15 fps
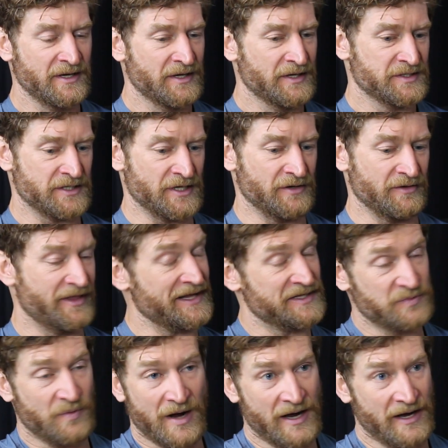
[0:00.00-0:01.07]
So that's
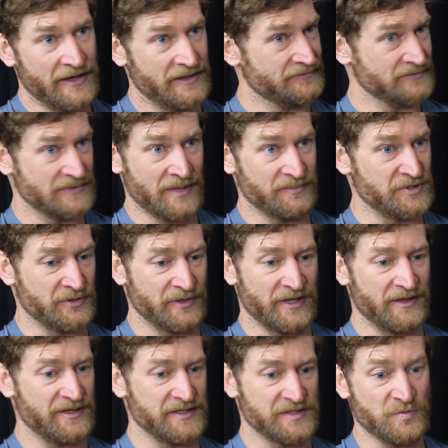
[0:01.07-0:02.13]
why I'm doing
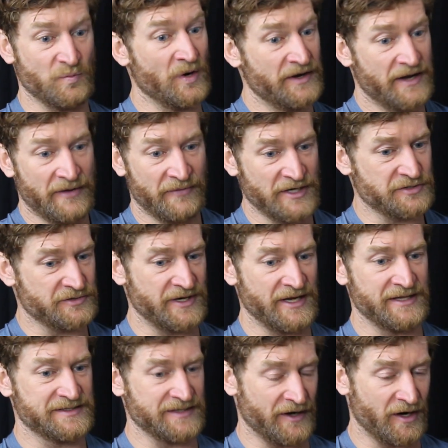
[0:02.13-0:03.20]
these one day
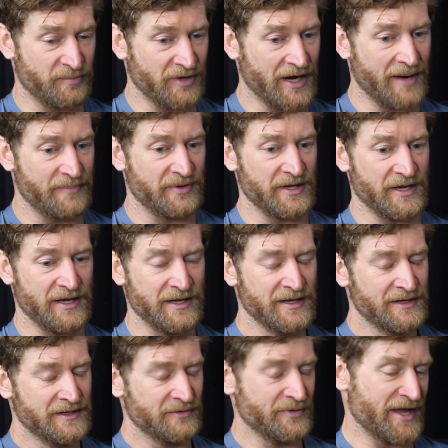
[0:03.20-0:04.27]
retreats at our property property.
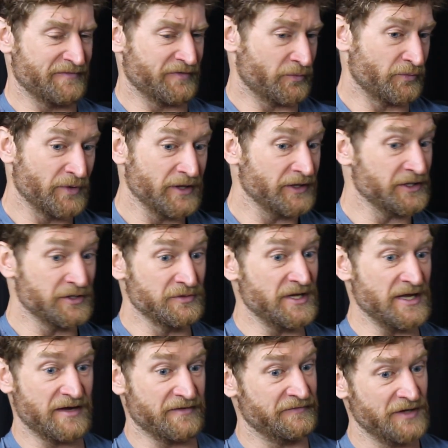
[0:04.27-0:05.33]
We have a really
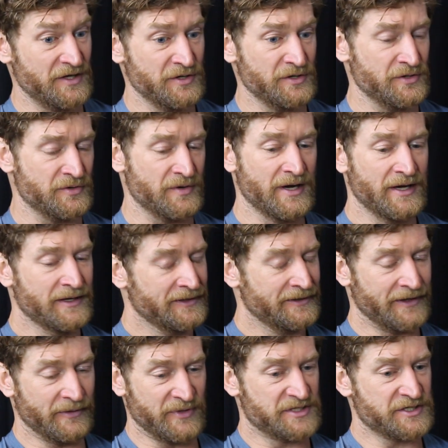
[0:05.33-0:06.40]
unique view. You
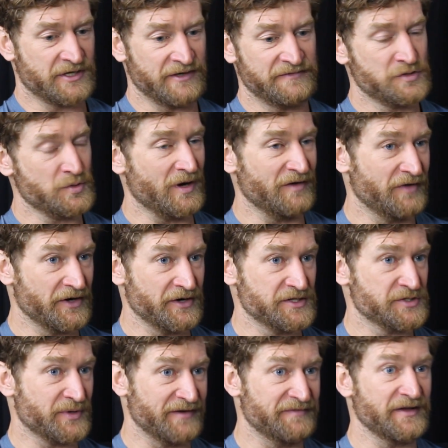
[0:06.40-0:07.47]
know, we turf 1,200
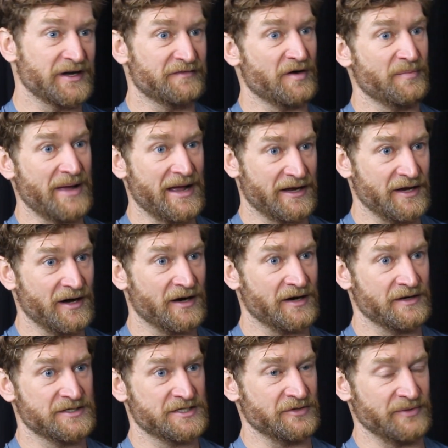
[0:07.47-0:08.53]
square feet of our
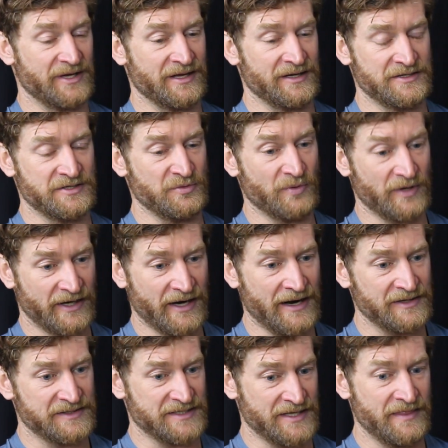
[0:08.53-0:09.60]
backyard so we can do
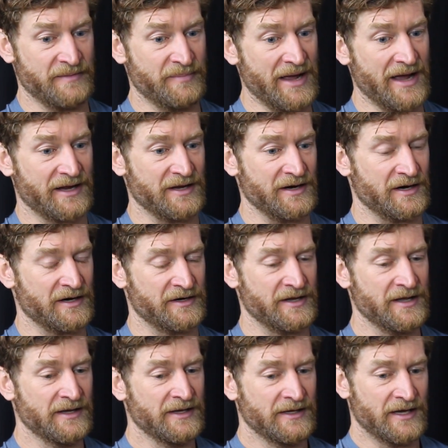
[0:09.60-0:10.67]
workouts in the backyard.
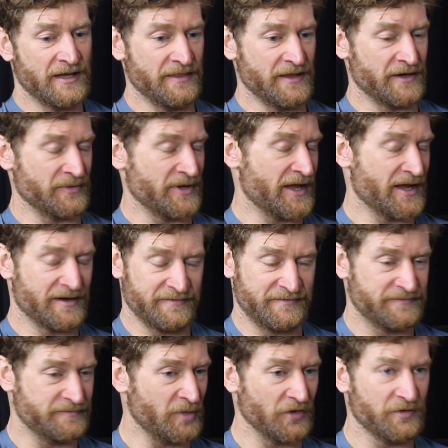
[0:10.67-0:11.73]
And then we
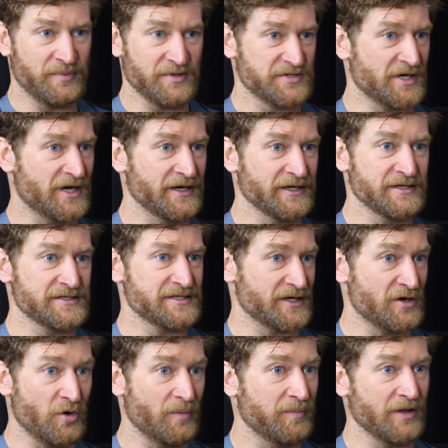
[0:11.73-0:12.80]
have multiple saunas and
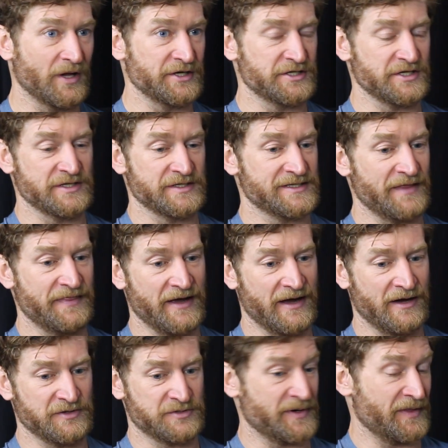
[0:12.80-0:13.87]
cold plunges at the
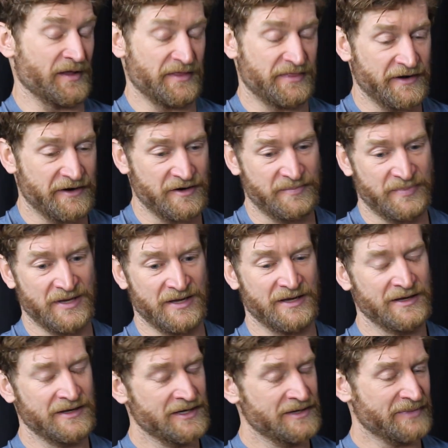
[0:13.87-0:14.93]
house, red light therapy.
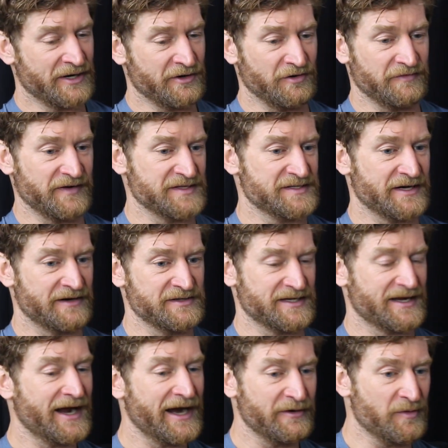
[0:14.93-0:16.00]
My girlfriend Sarah is a
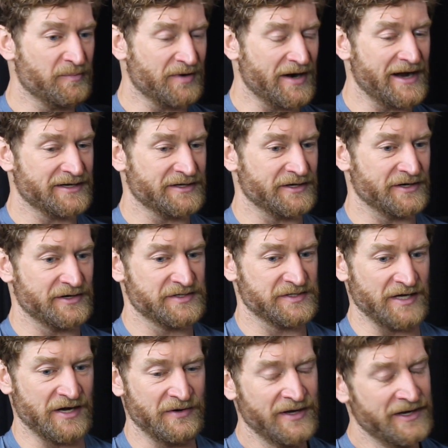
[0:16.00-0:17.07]
chiropractor.
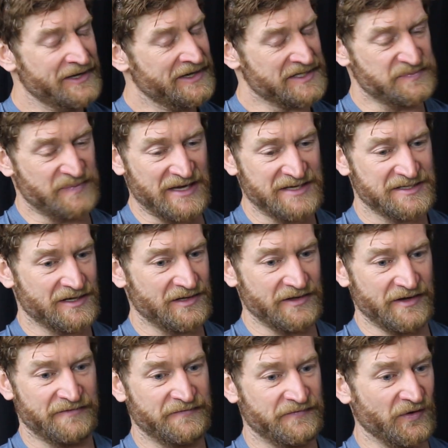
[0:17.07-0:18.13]
So it's basically
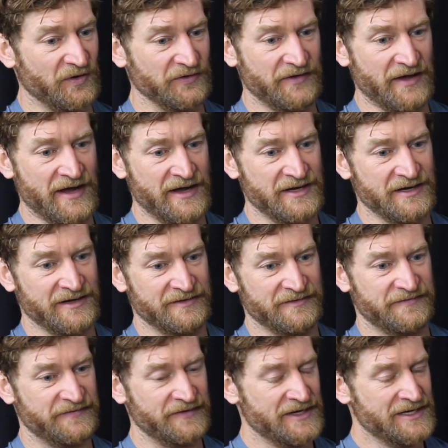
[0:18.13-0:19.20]
a full day
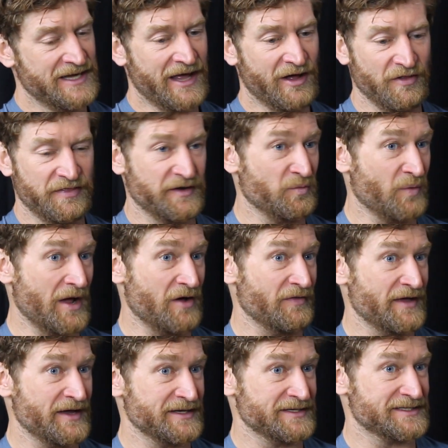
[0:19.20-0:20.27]
of health and
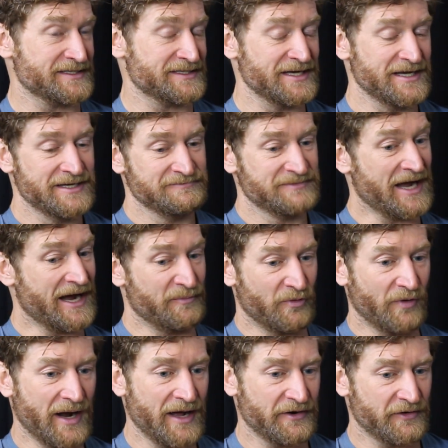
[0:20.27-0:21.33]
wellness,
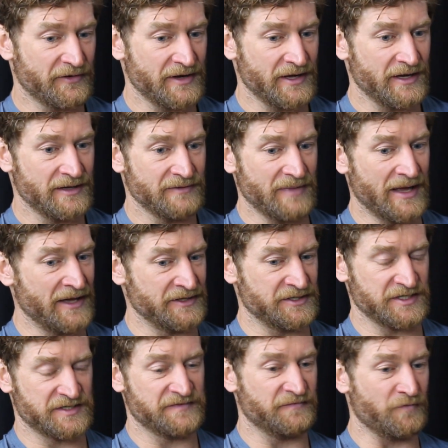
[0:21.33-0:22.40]
camaraderie, and
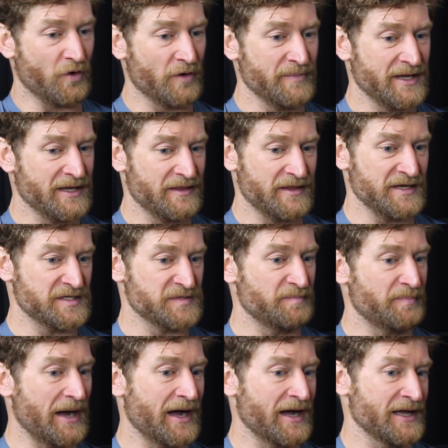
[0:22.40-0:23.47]
just forming these
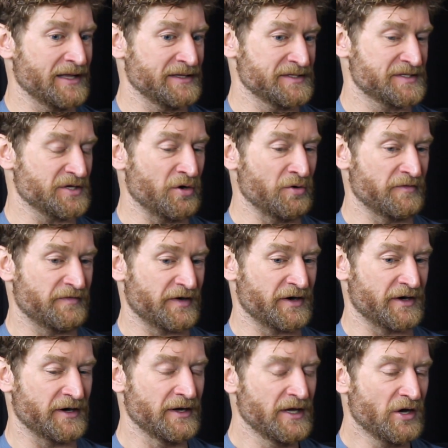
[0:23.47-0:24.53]
bonds
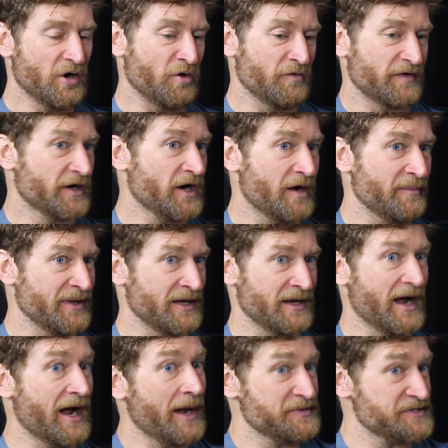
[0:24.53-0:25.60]
over overcoming
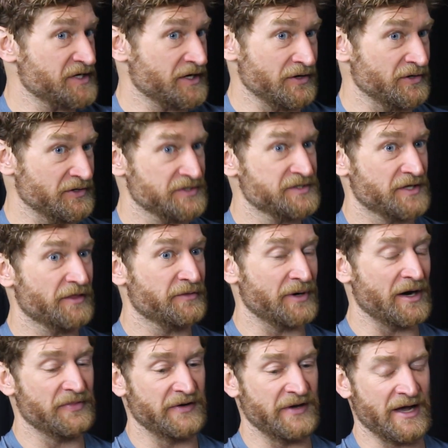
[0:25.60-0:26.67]
obstacles
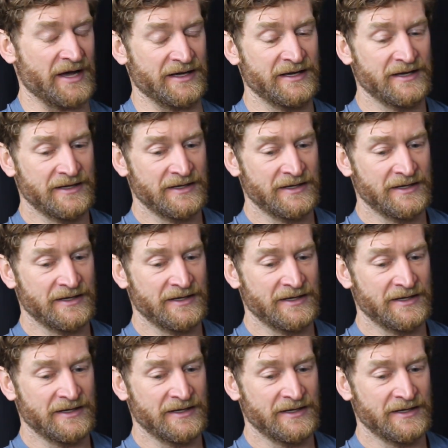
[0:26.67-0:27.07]
throughout the day.